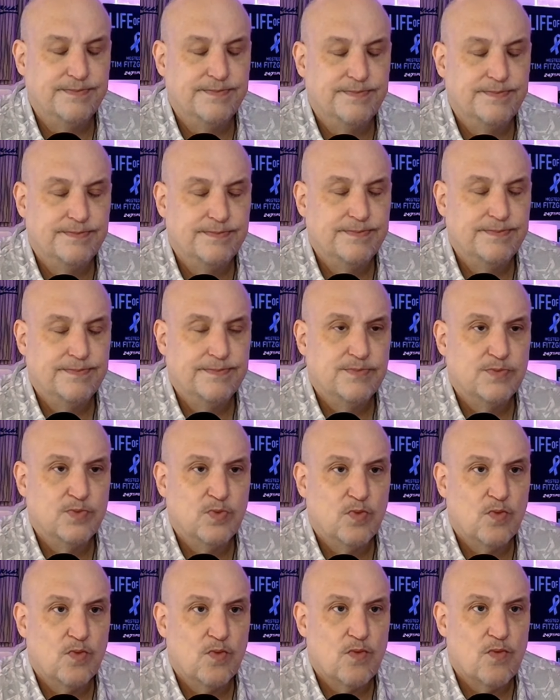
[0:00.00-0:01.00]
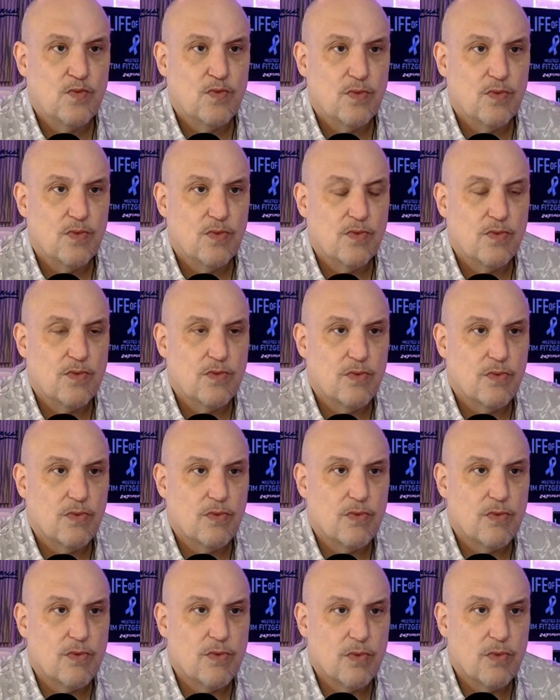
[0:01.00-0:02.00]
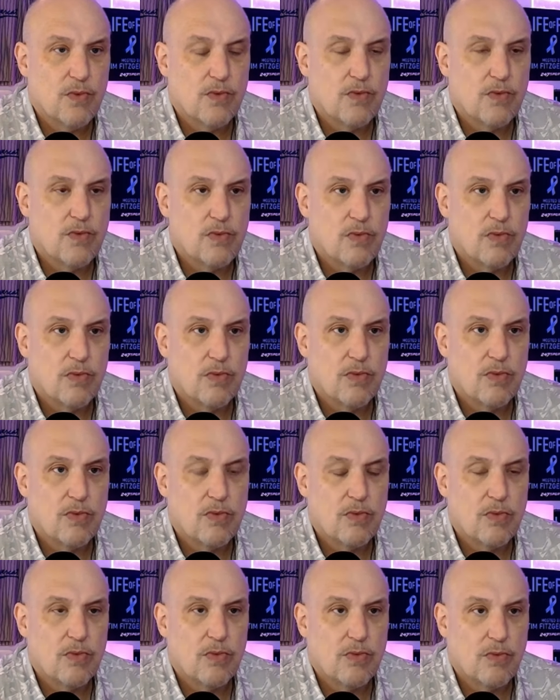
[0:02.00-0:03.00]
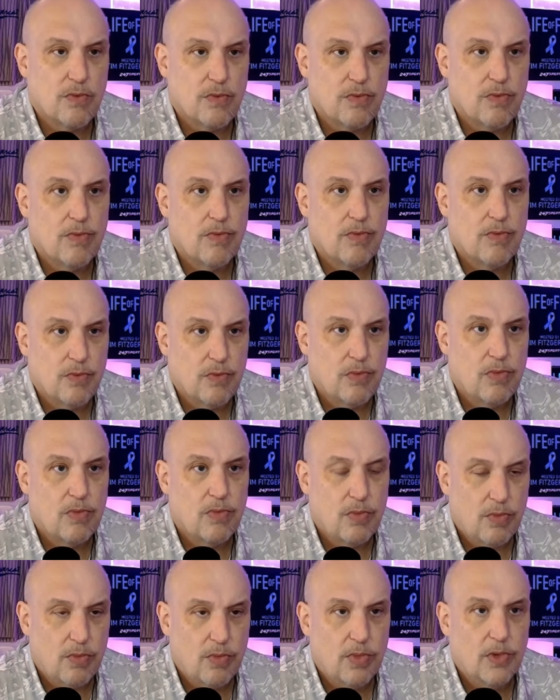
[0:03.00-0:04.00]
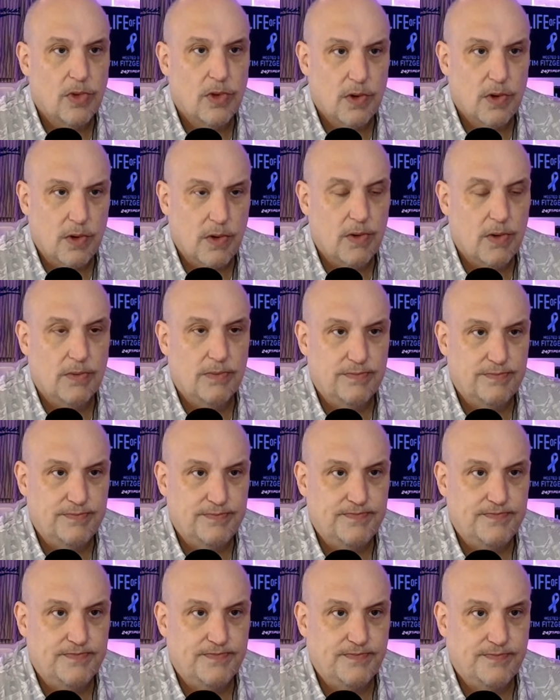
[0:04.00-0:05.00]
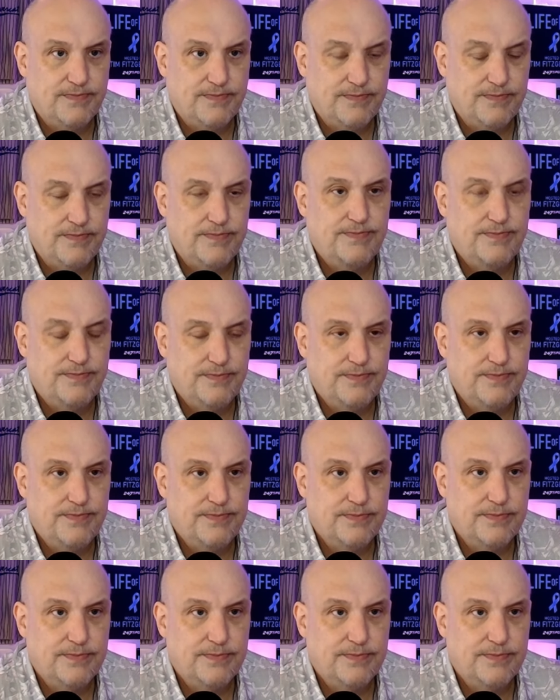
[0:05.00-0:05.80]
This person isn't speaking.